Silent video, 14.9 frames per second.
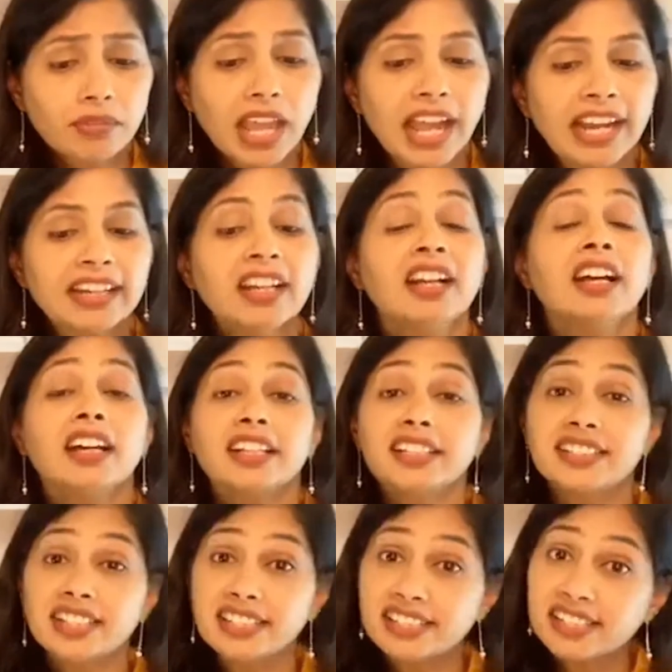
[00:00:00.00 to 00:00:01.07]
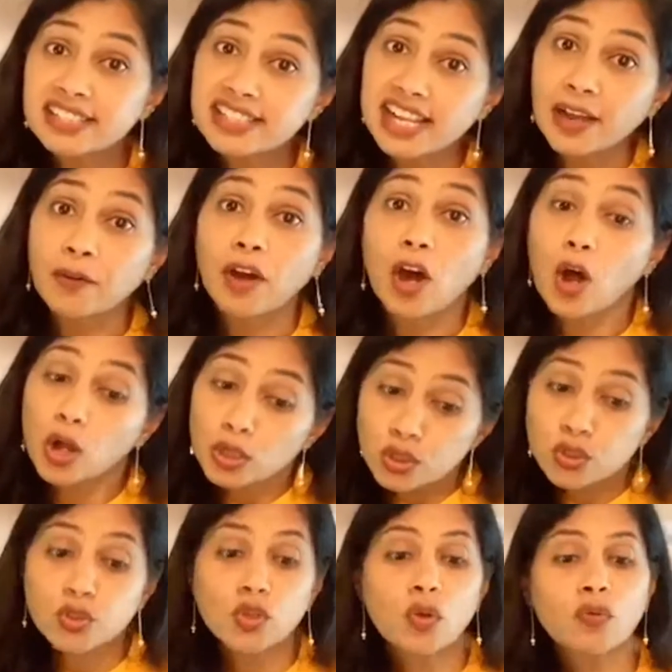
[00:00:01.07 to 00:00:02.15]
And researchers have
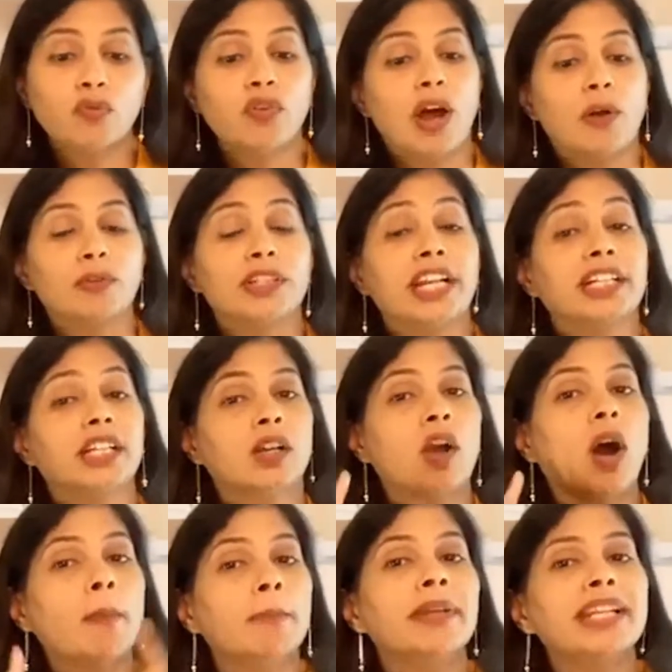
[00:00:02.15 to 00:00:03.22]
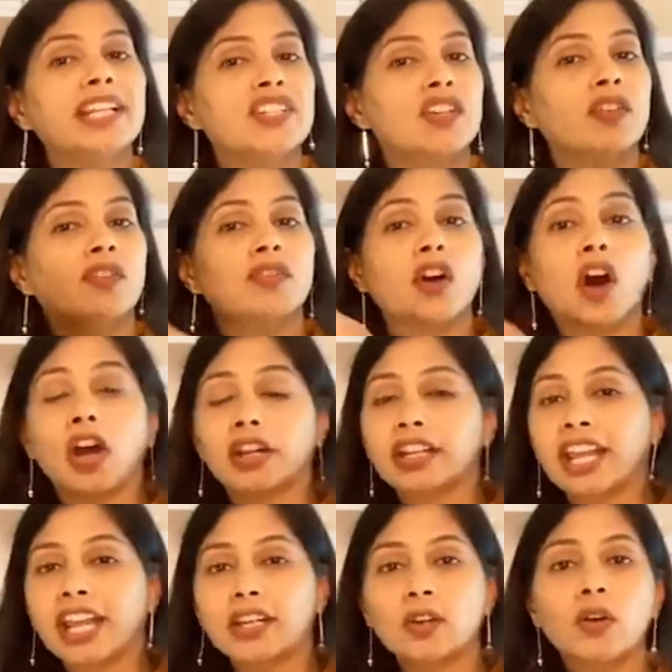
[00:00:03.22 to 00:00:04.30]
also found that the combination of
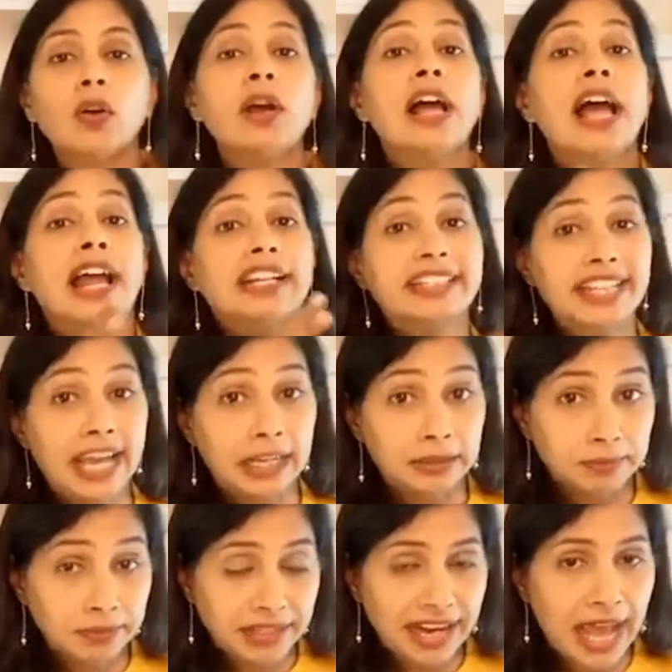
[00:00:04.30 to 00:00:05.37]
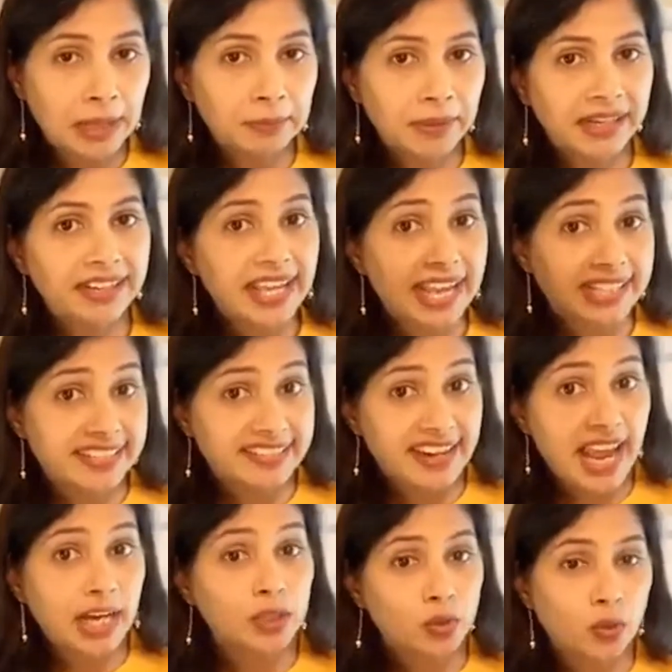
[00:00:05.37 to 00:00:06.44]
oregano and cranberry
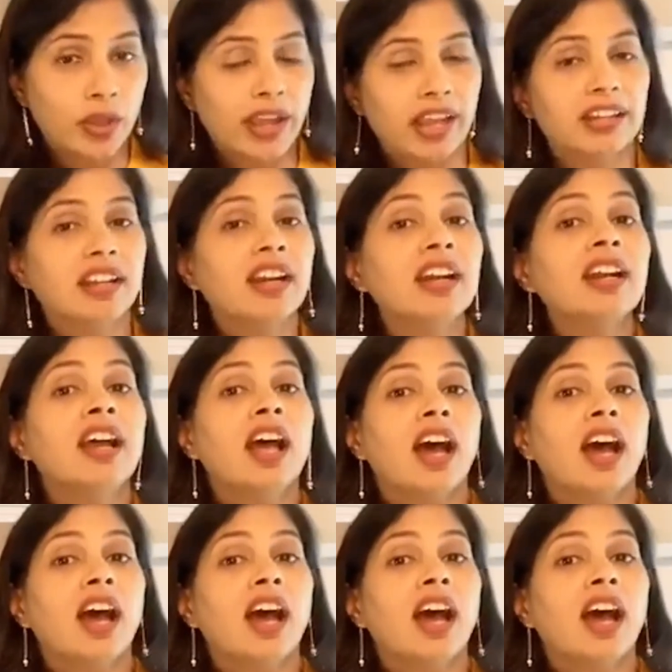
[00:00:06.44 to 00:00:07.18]
extract together,